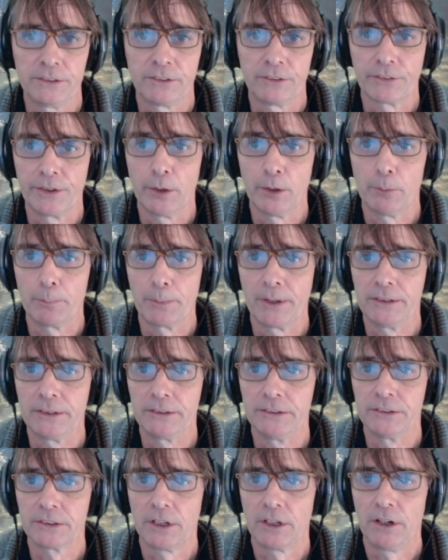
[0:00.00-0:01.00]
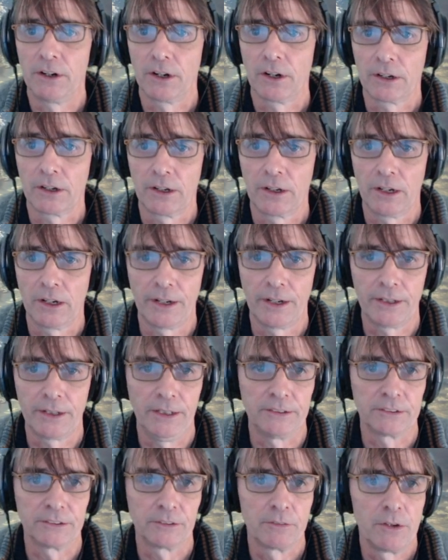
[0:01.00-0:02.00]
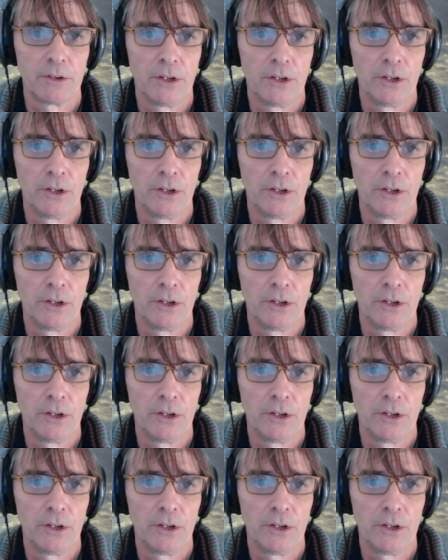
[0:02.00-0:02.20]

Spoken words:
these three operations are like this.